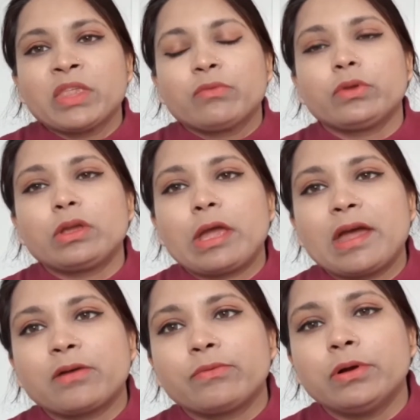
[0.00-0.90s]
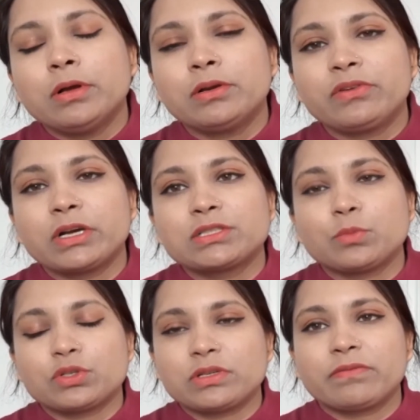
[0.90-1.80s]
we have drugs
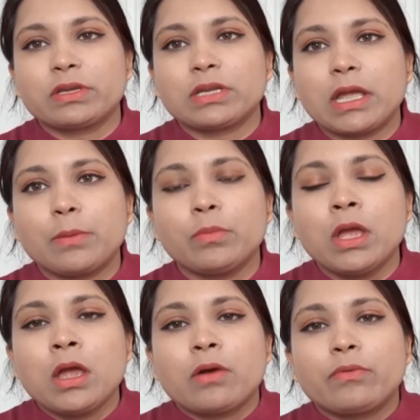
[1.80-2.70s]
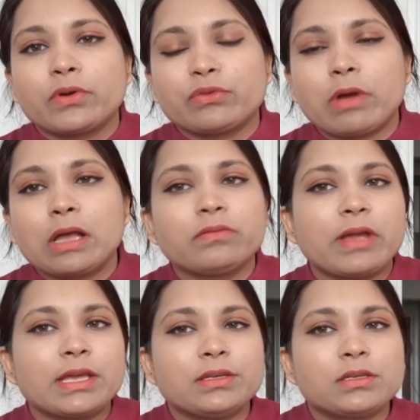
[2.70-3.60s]
most of the time for 12
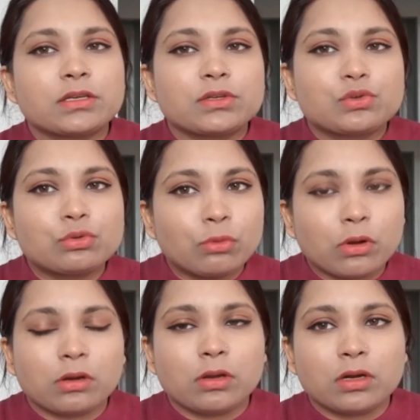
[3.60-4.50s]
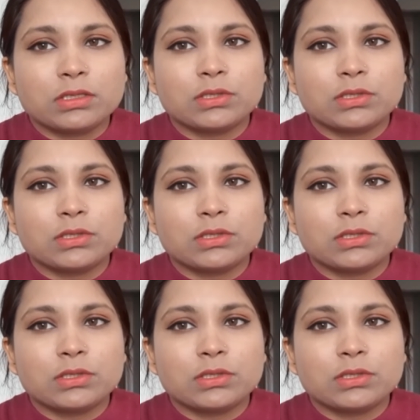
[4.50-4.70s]
and 2 o'clock.